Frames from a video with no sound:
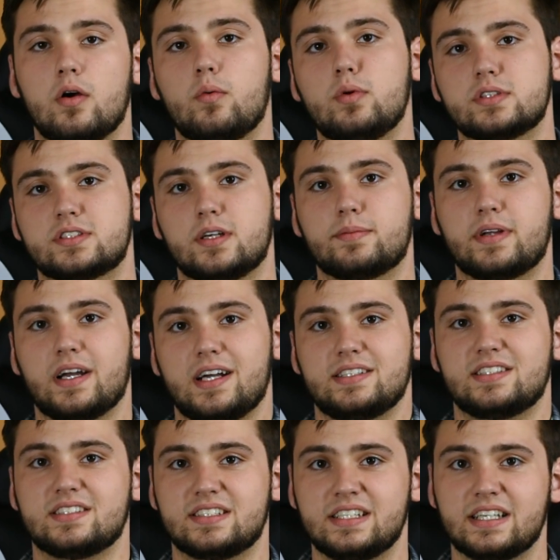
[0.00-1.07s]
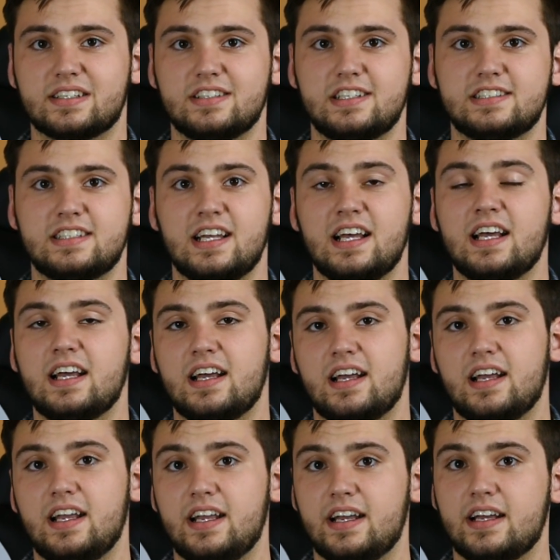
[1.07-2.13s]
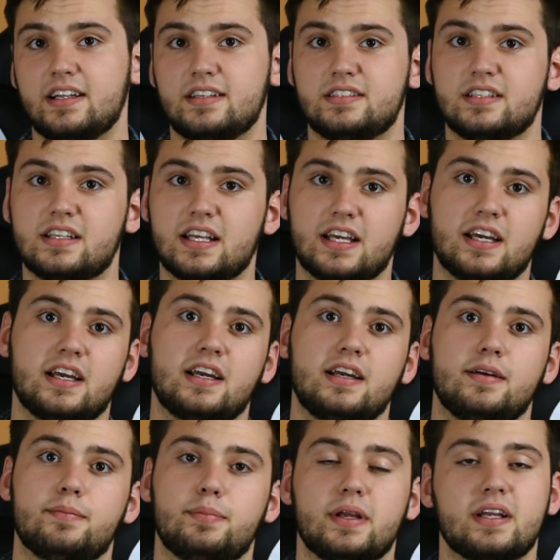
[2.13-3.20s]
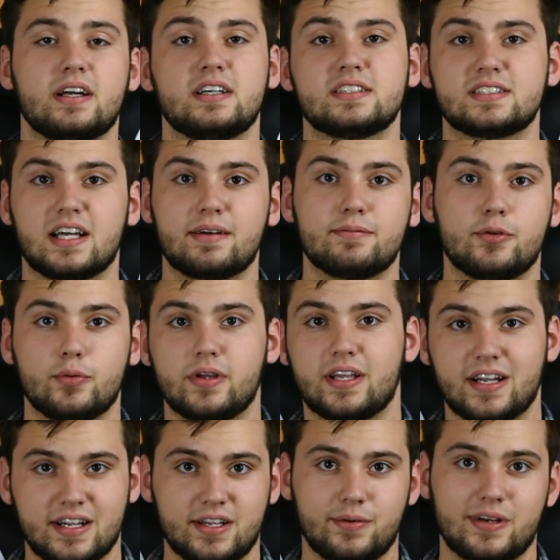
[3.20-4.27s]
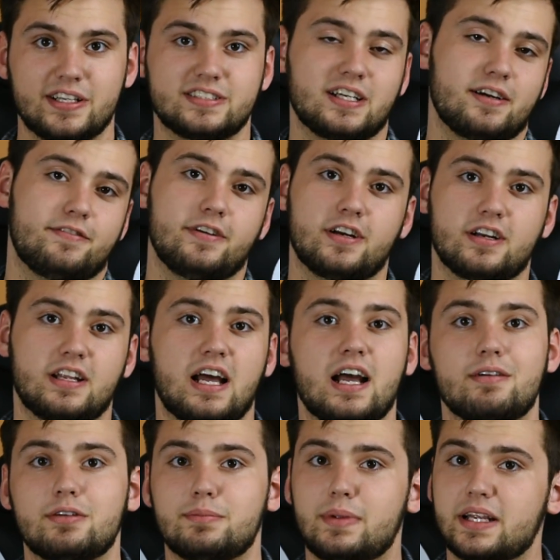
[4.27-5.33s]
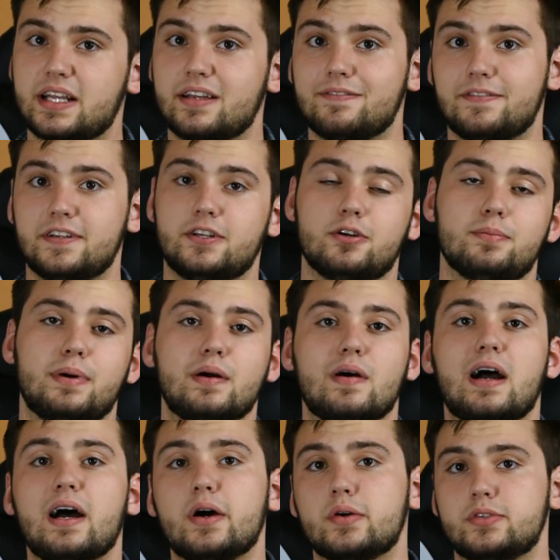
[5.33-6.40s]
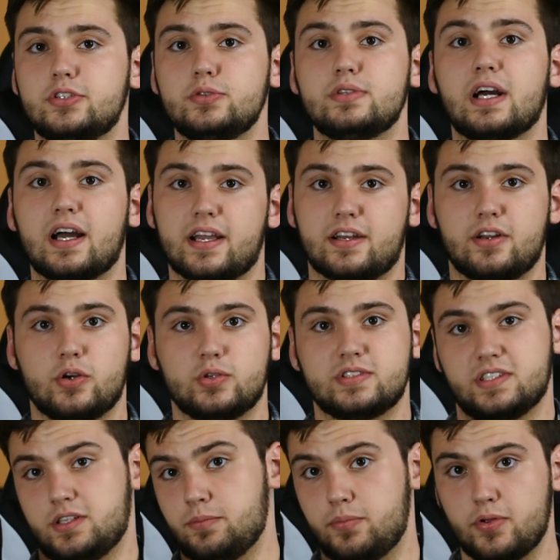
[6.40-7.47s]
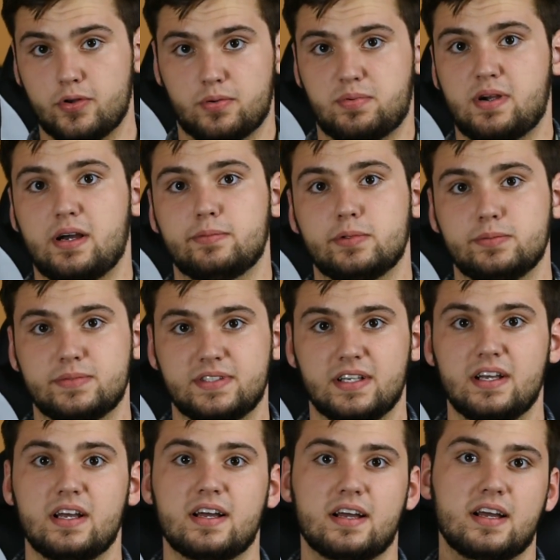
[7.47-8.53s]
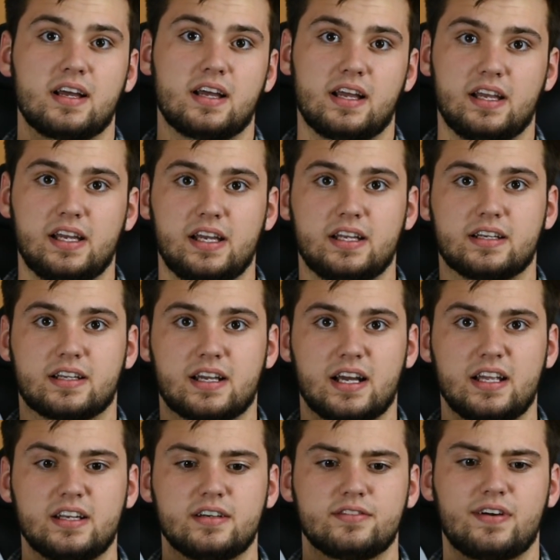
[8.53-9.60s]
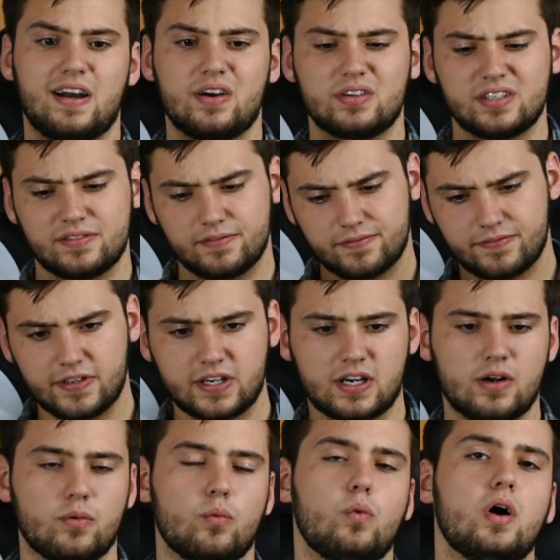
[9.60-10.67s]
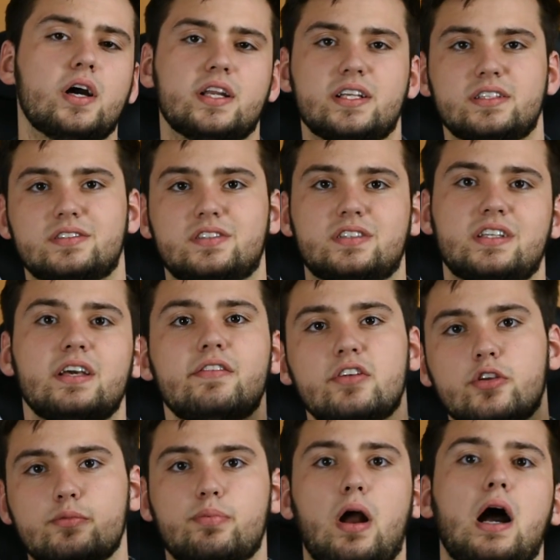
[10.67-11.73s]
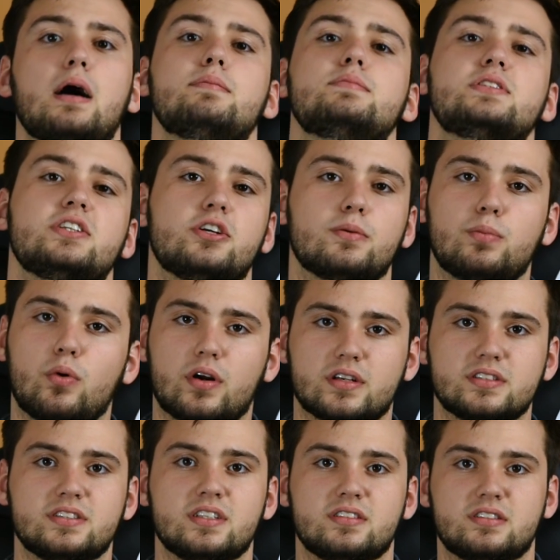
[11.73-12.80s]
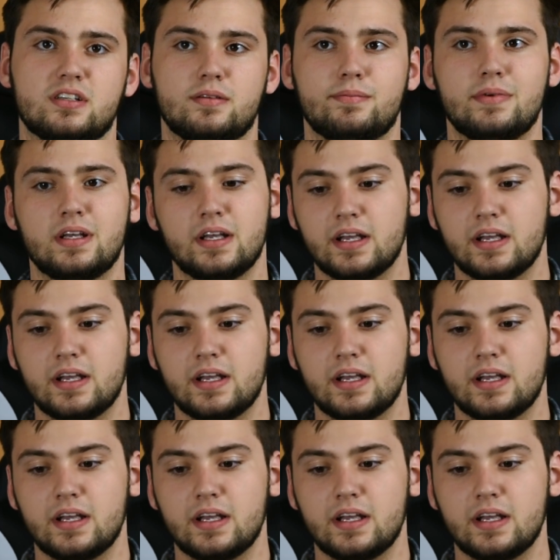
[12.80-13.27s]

What's up guys, it's Nicholas, and today, because I'm doing it anyways, I figured I would make a video about how to diagnose computer problems and kind of how to figure out what is giving you problems in your work system.